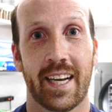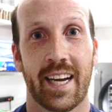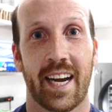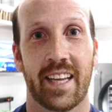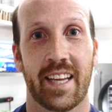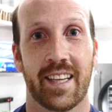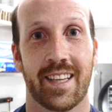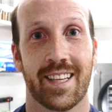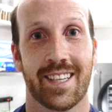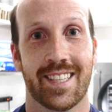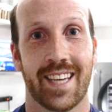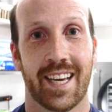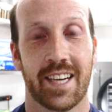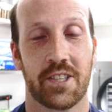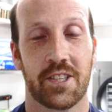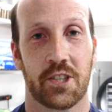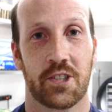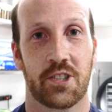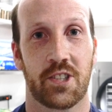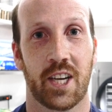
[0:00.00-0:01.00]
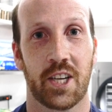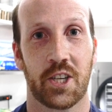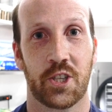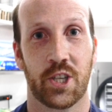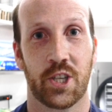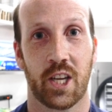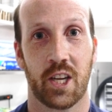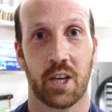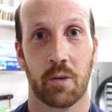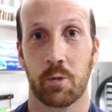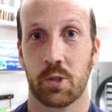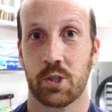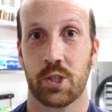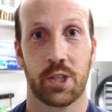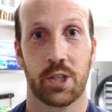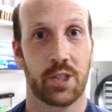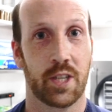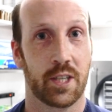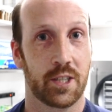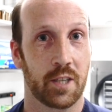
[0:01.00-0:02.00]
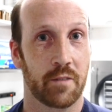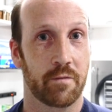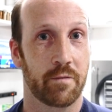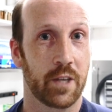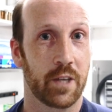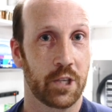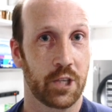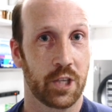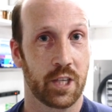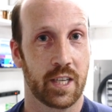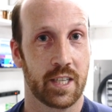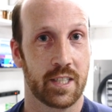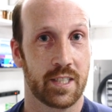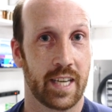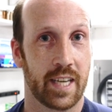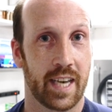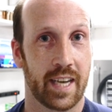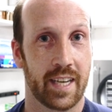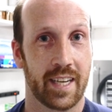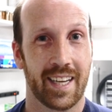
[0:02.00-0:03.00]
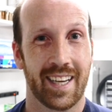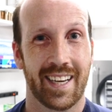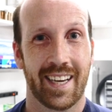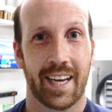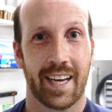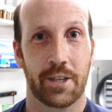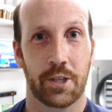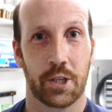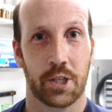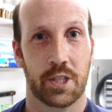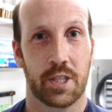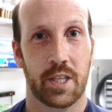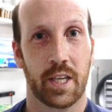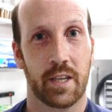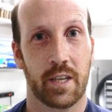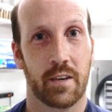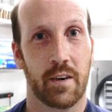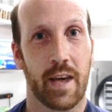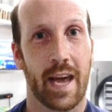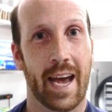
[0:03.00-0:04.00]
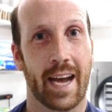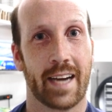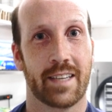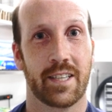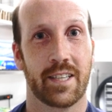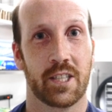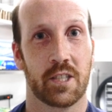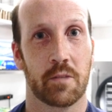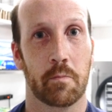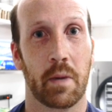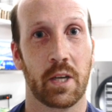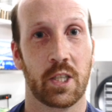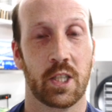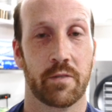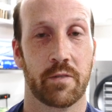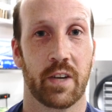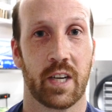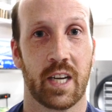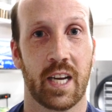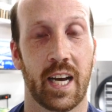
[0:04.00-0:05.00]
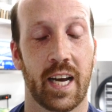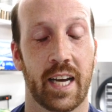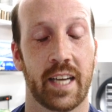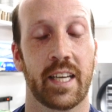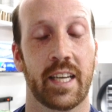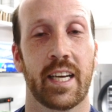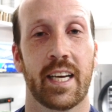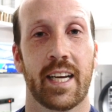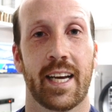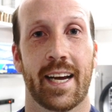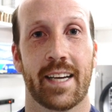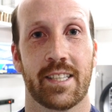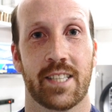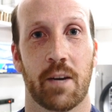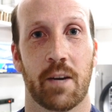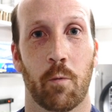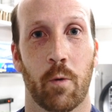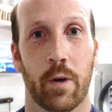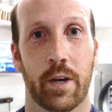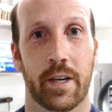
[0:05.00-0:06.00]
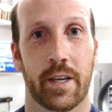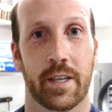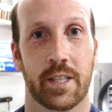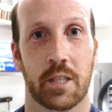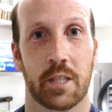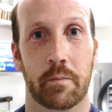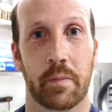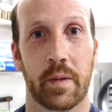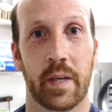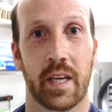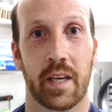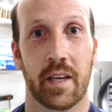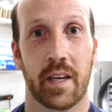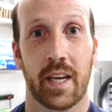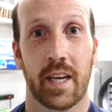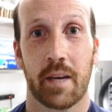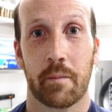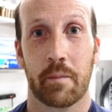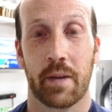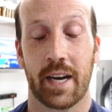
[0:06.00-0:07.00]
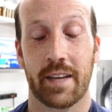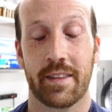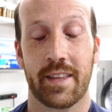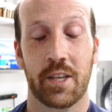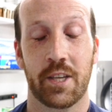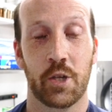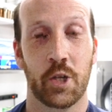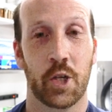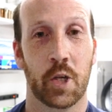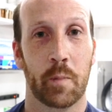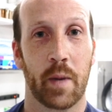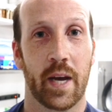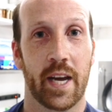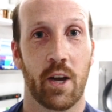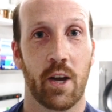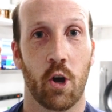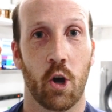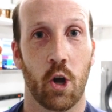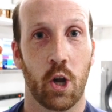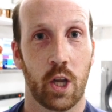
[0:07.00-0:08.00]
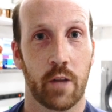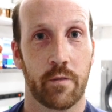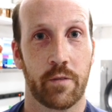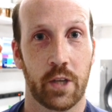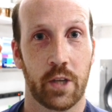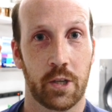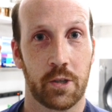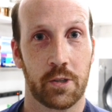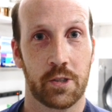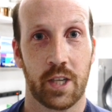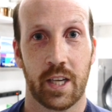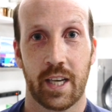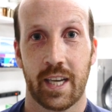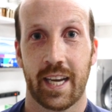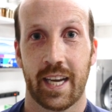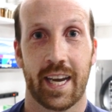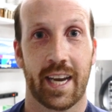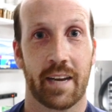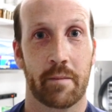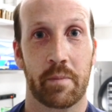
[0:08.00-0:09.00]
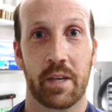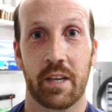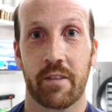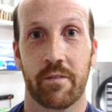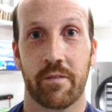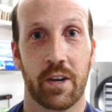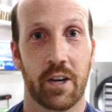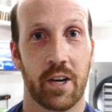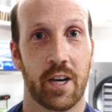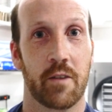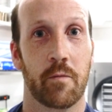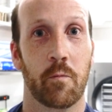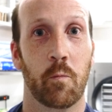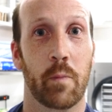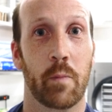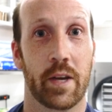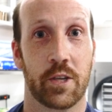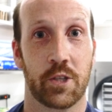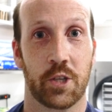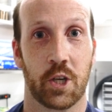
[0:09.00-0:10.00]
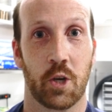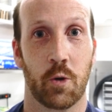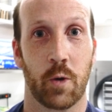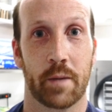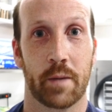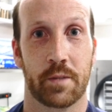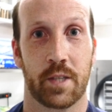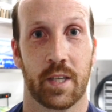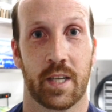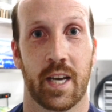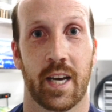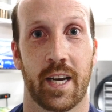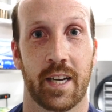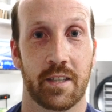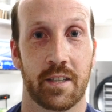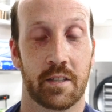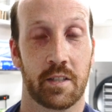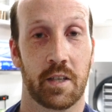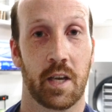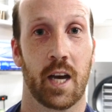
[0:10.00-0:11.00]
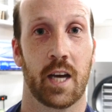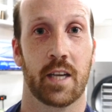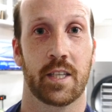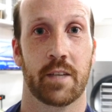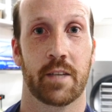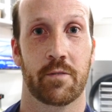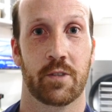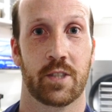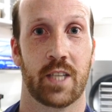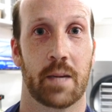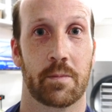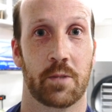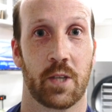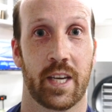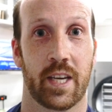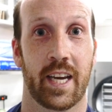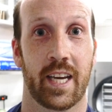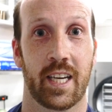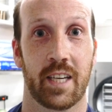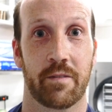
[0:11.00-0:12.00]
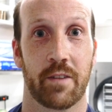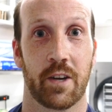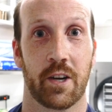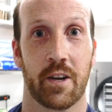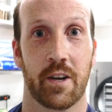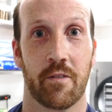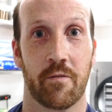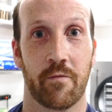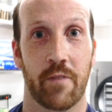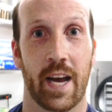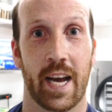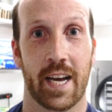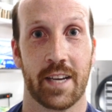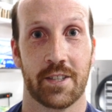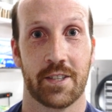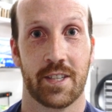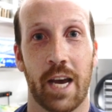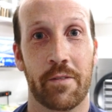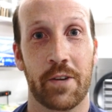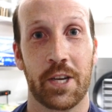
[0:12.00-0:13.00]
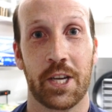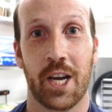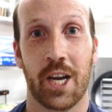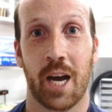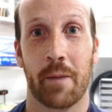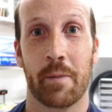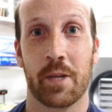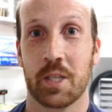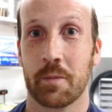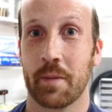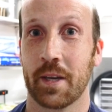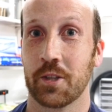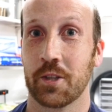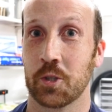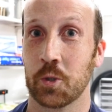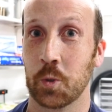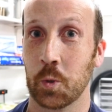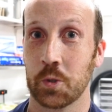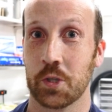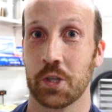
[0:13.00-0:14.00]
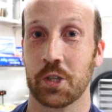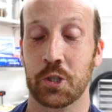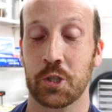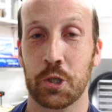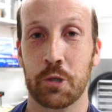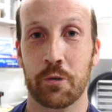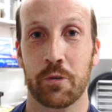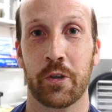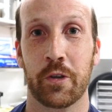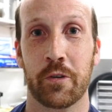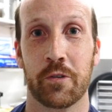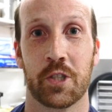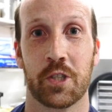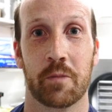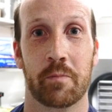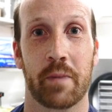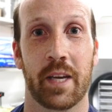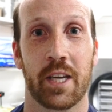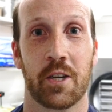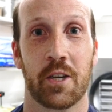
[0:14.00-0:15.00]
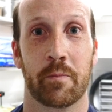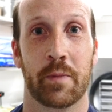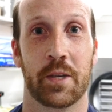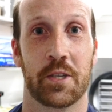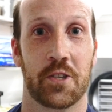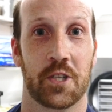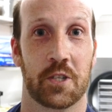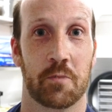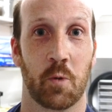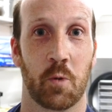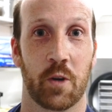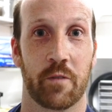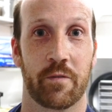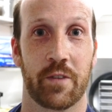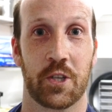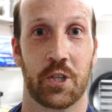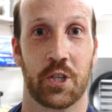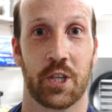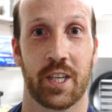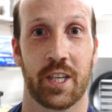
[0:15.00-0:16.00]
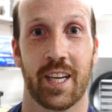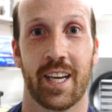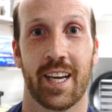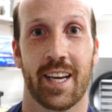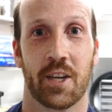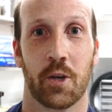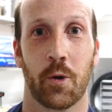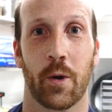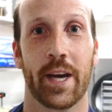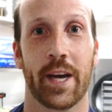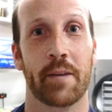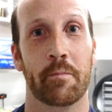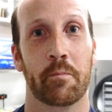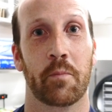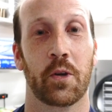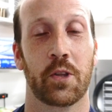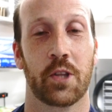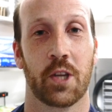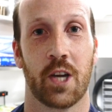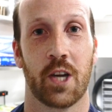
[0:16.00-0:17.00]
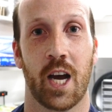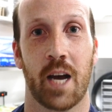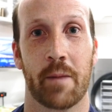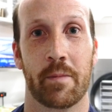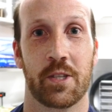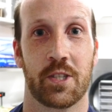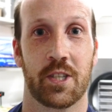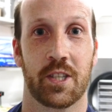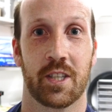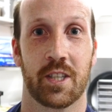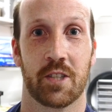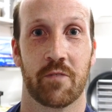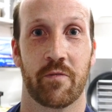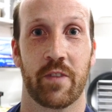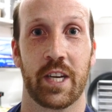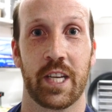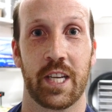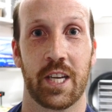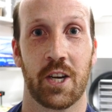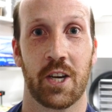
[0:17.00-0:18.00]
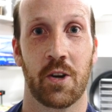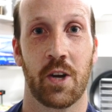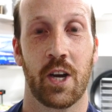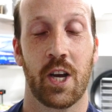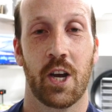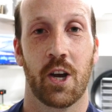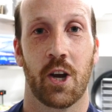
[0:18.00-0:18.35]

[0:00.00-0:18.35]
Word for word: And then the Texas nutsheller was just as efficient as that. It just didn't act as much of a cut as I wanted it to be. But I think you could buy all of those and be very much equipped to cut uh, different types of candy very fast. If you have any comments about the tools that you use to make your business more efficient, go ahead and put the comments in this video.